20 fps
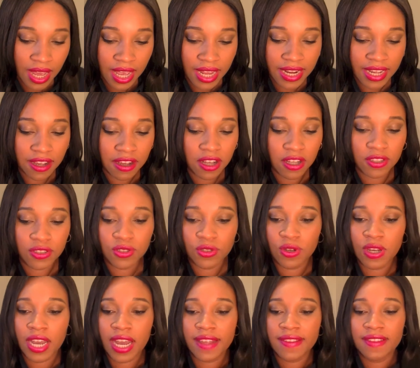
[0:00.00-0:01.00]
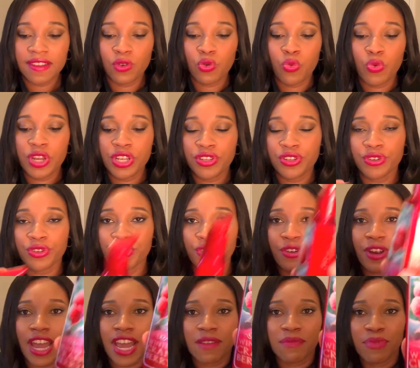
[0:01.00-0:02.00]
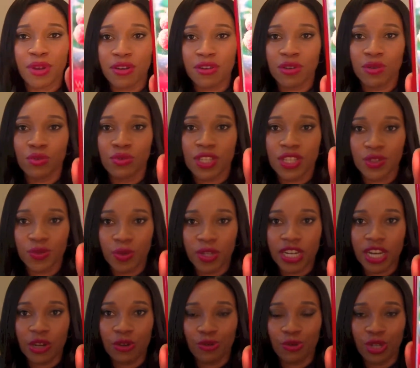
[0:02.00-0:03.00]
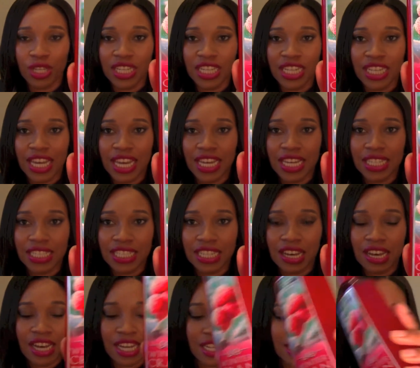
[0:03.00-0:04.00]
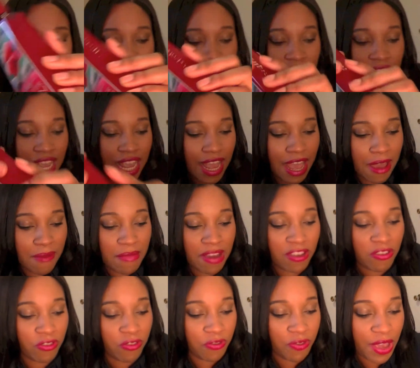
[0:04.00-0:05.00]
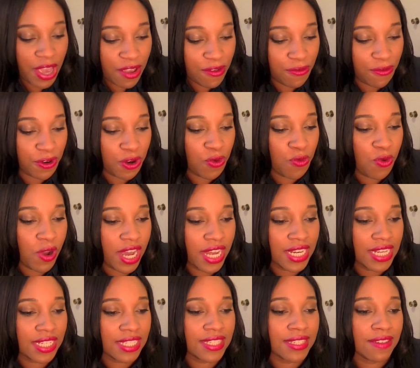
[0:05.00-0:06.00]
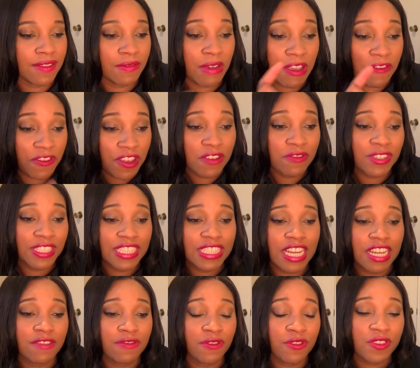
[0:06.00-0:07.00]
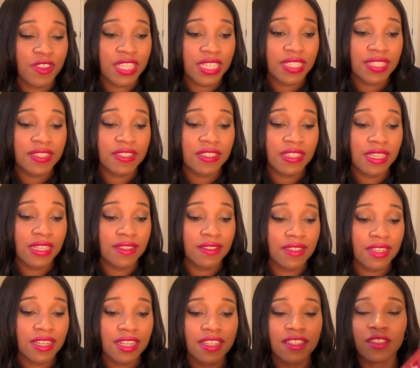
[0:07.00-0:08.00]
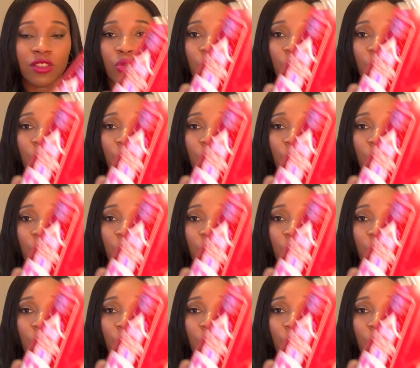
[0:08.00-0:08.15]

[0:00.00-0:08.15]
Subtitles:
And I also got the Winter Cranberry. This one I really like a lot. And my favorite one, my favorite scent for this season is